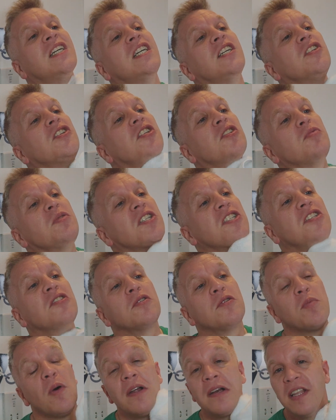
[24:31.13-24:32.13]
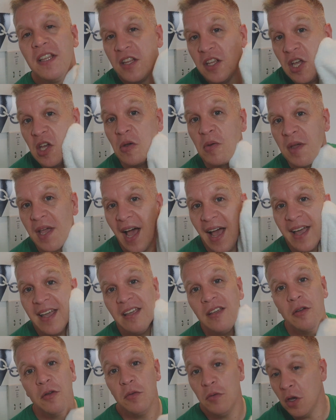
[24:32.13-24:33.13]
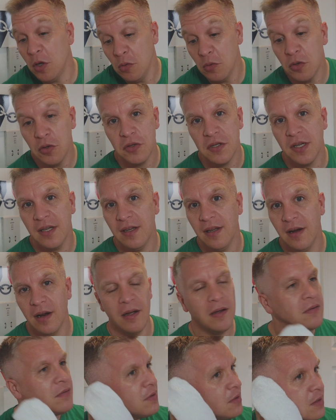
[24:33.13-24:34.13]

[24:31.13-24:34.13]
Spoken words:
Just wish there's one in the UK who does it, you know,